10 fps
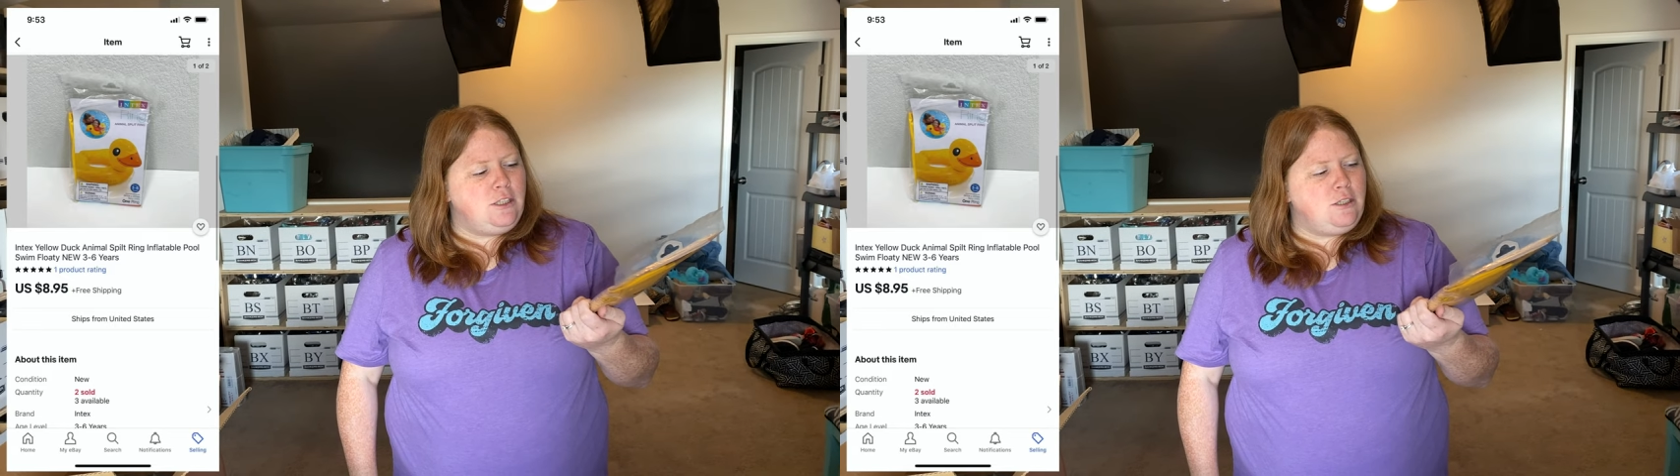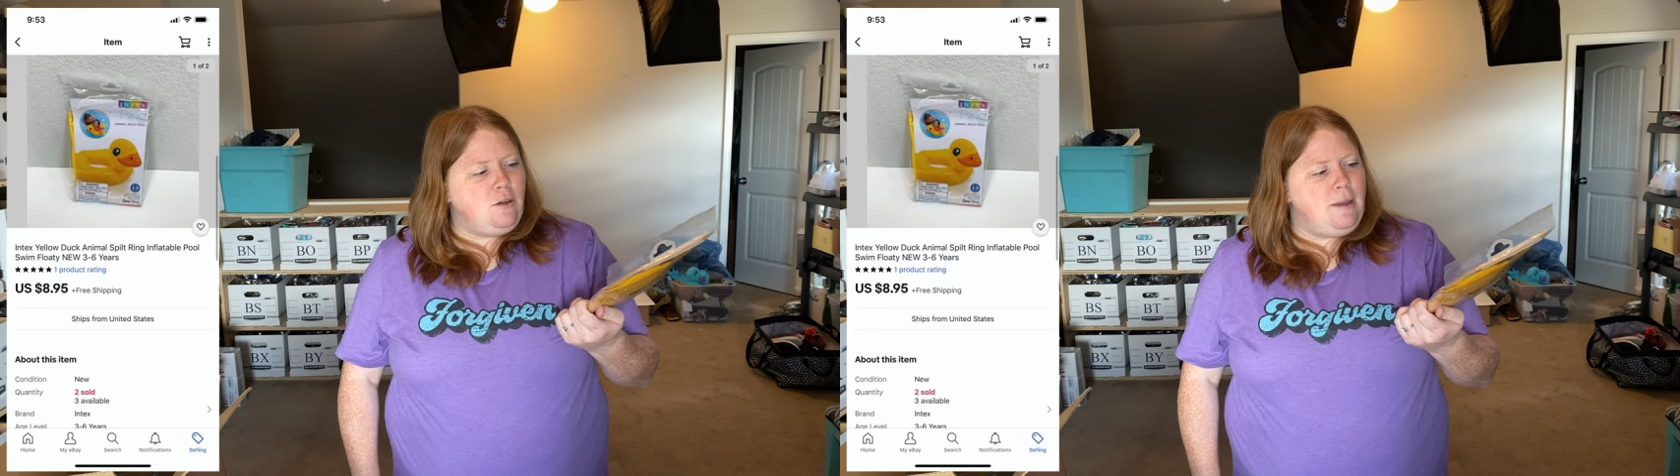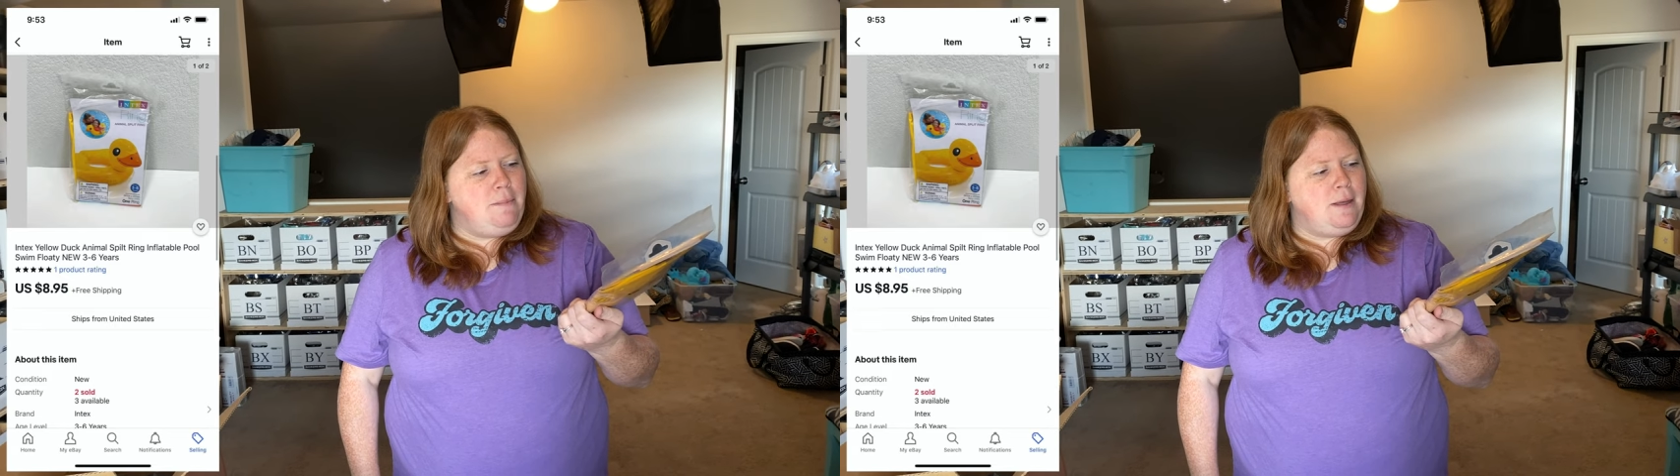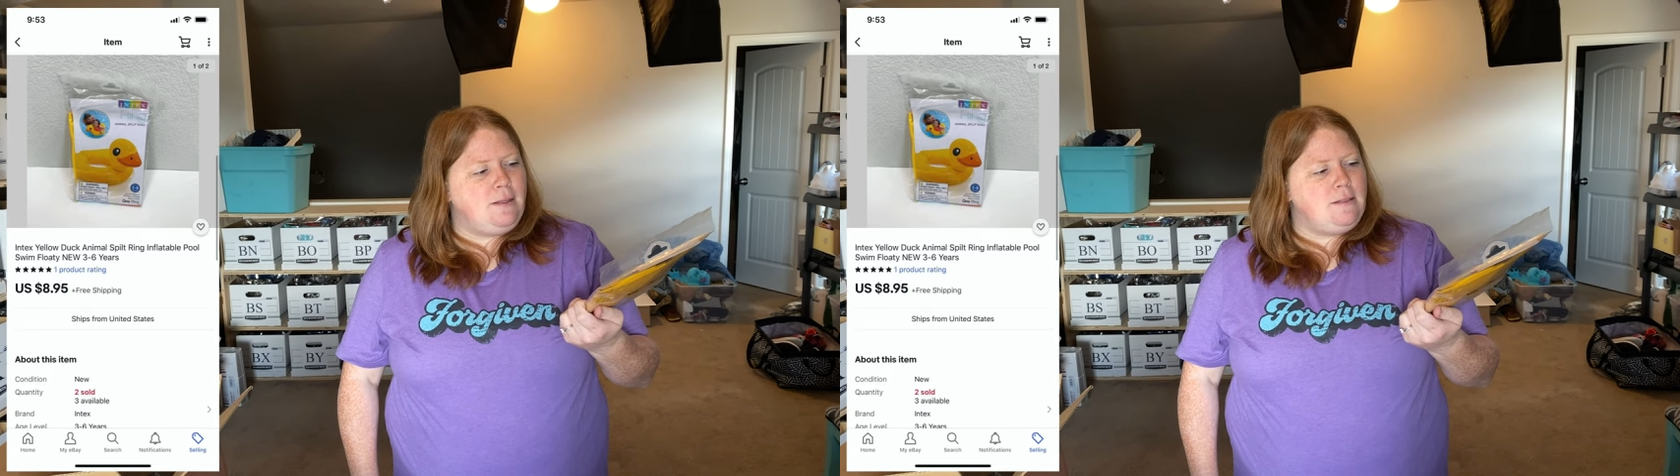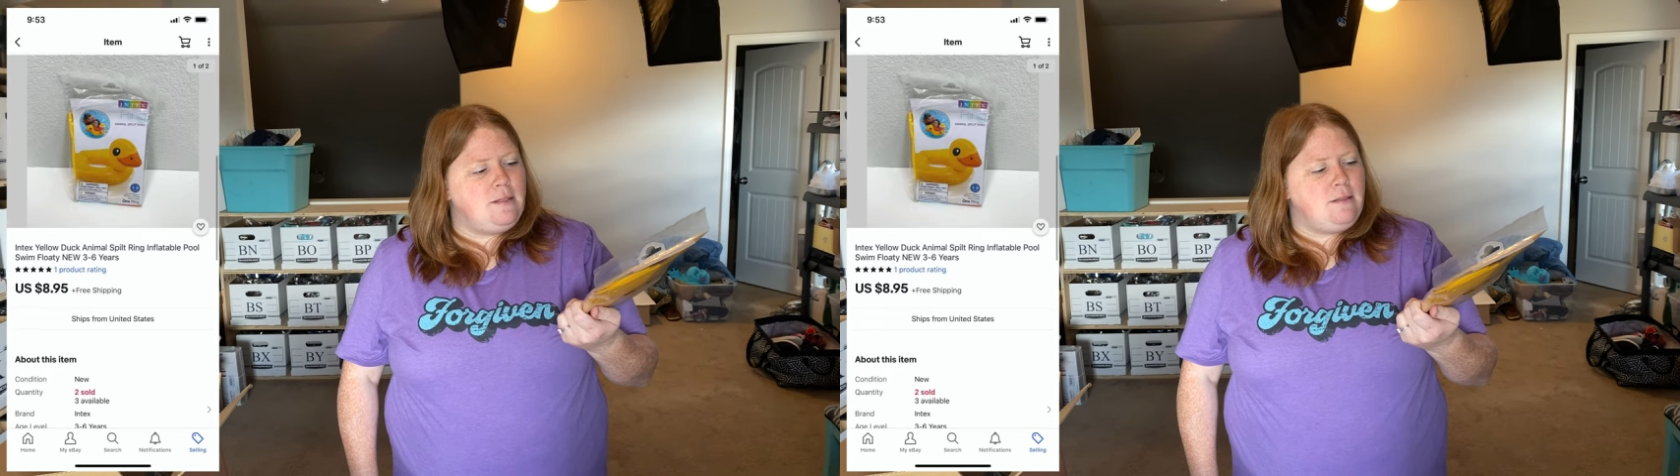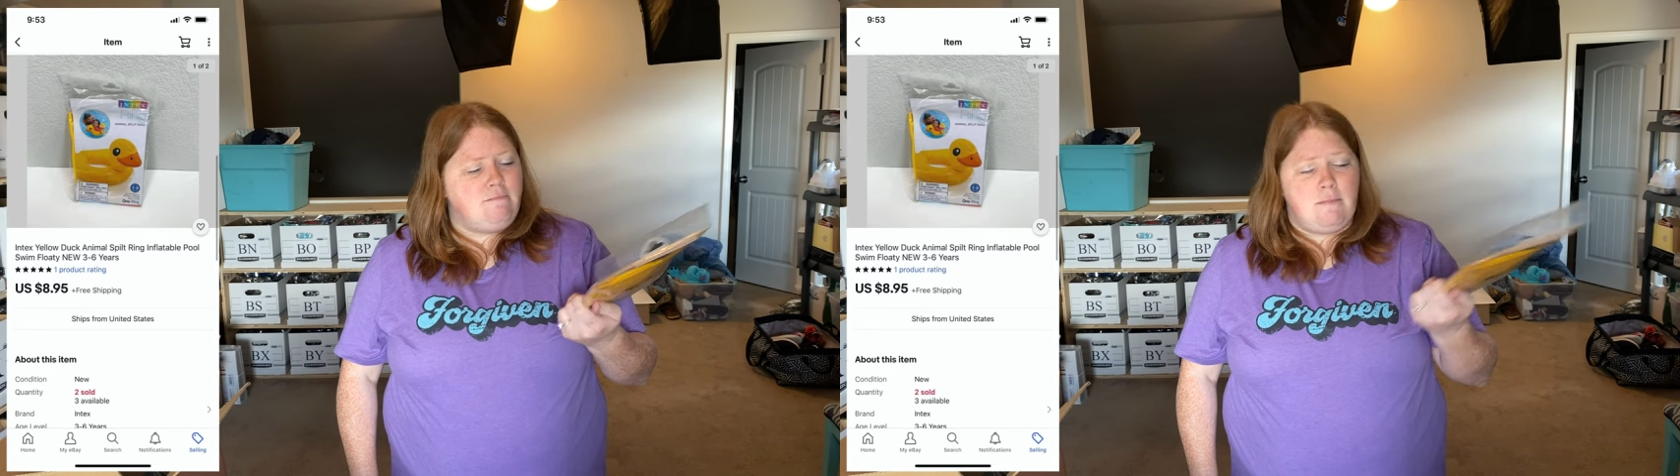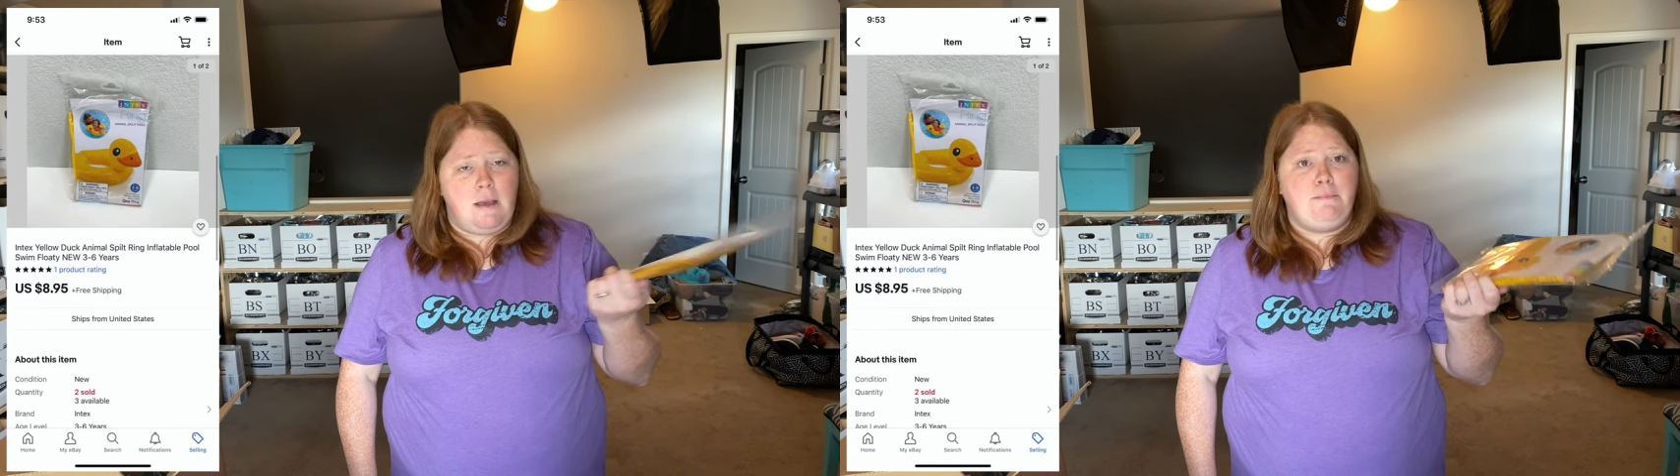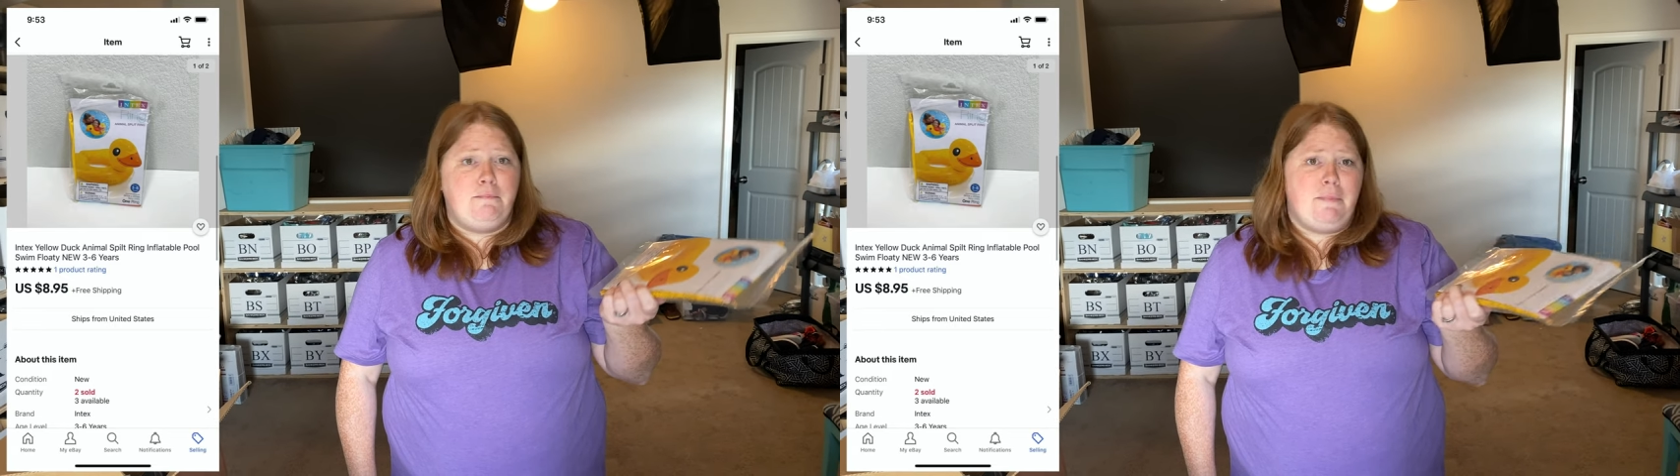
so I picked up